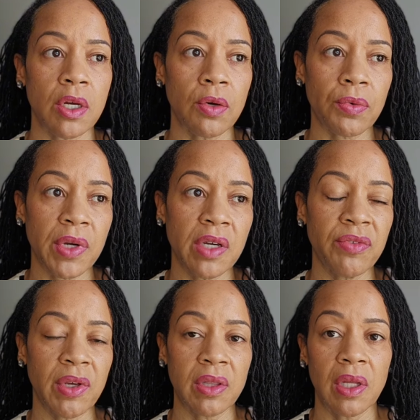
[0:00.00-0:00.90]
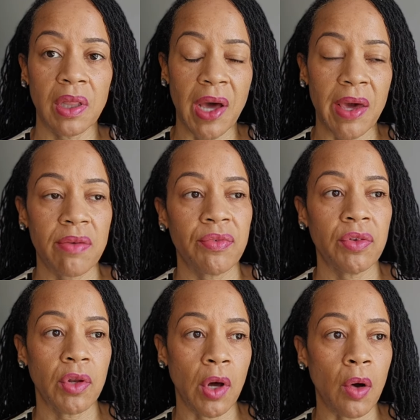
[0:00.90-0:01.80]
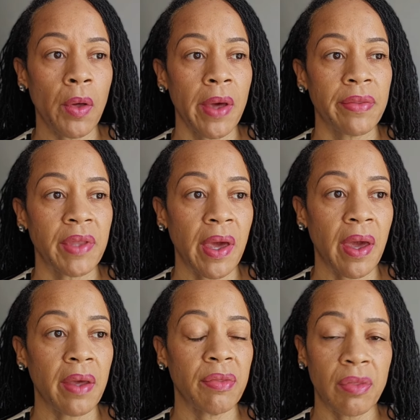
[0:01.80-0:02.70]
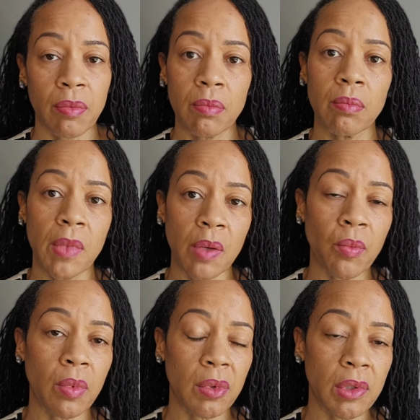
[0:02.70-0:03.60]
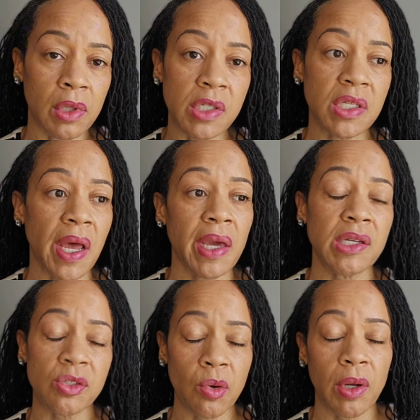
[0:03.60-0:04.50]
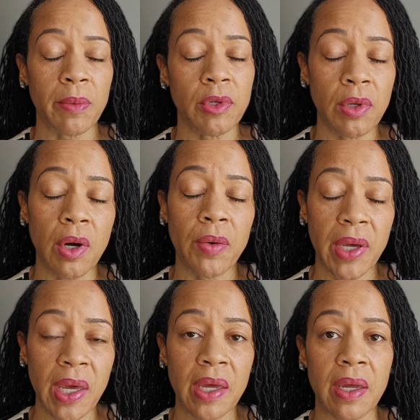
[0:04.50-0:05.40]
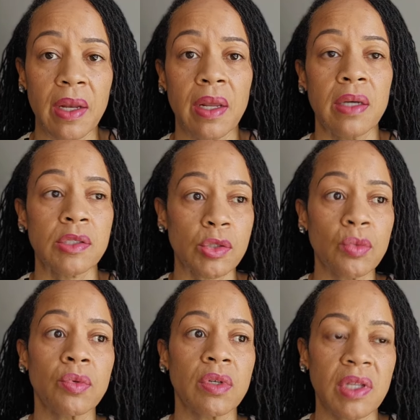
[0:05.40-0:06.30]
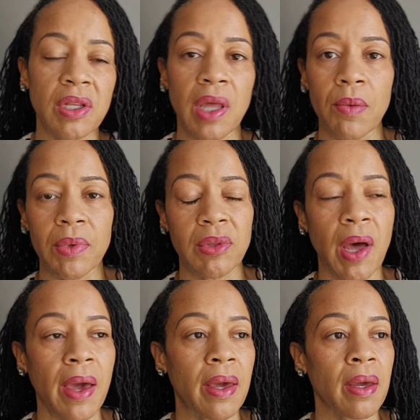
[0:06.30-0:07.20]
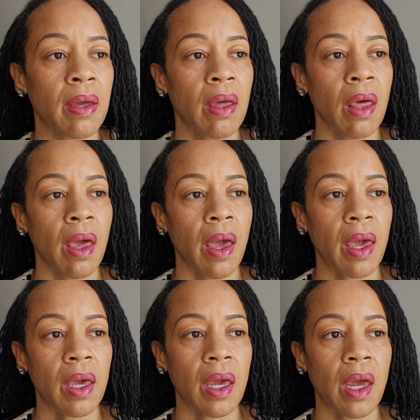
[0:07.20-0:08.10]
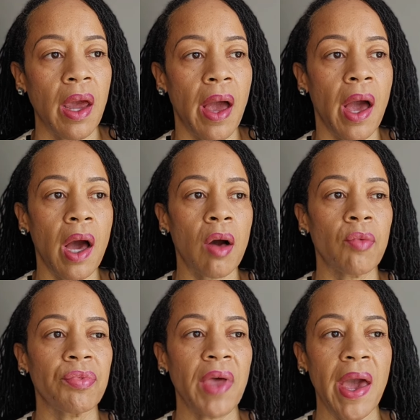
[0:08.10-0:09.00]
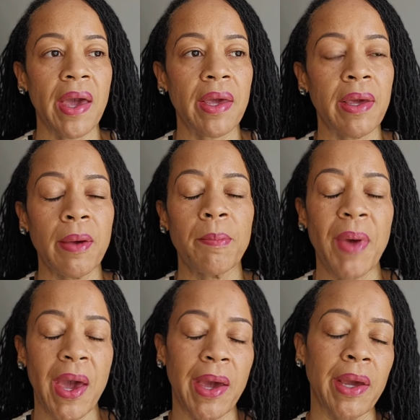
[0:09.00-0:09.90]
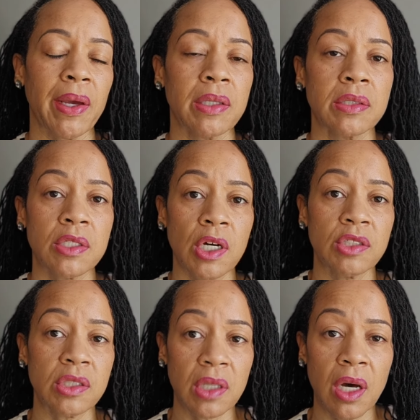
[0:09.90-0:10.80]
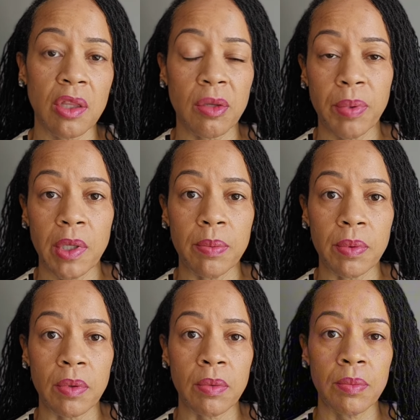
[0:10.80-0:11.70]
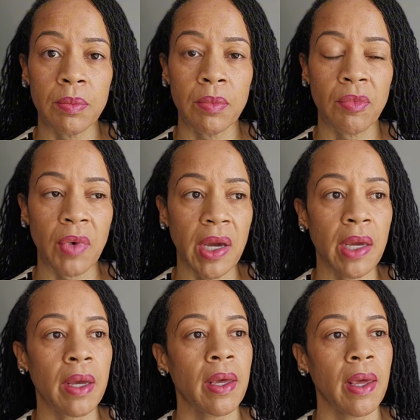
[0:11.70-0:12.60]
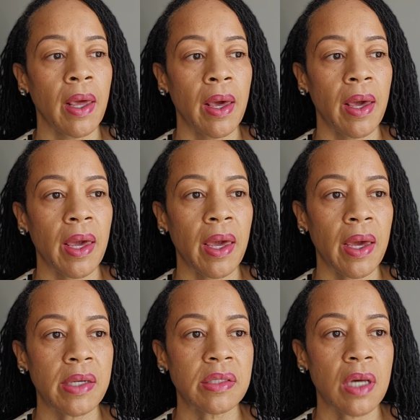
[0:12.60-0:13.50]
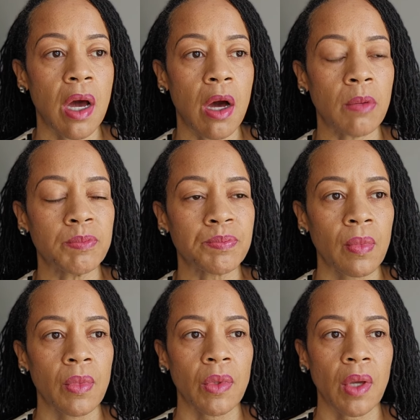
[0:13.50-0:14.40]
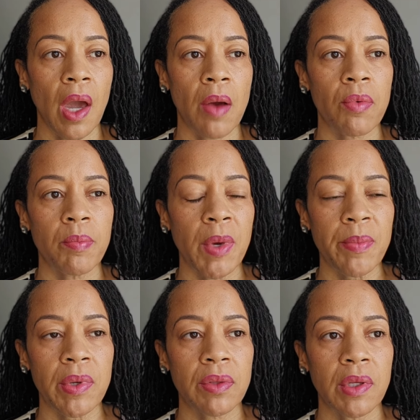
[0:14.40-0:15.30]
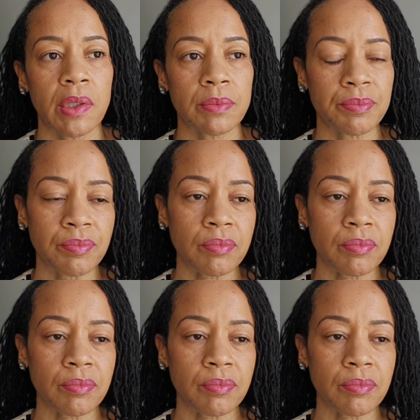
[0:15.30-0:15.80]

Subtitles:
and grieving the life, that looks like it's going to, end sooner than they would like, and how that impact touches other people, right? And I remember